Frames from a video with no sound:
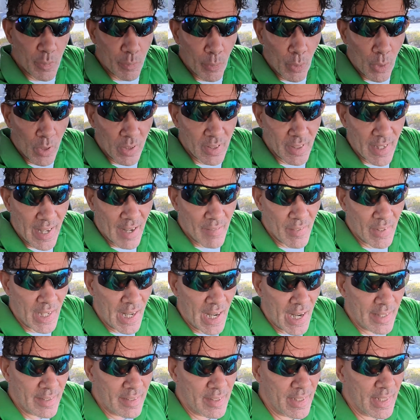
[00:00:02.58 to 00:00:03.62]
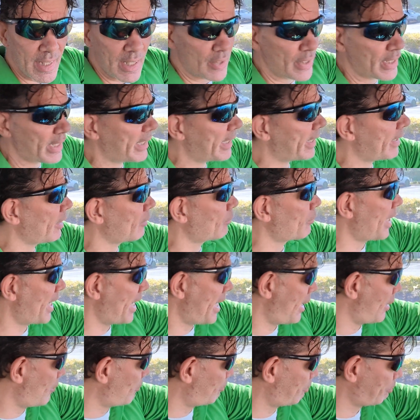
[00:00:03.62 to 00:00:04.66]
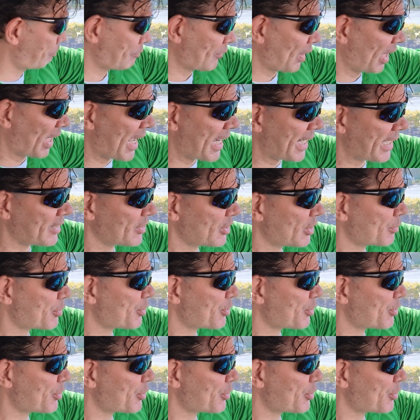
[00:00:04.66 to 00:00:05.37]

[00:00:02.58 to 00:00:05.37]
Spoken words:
Sports Live in the ATL here. Man, like and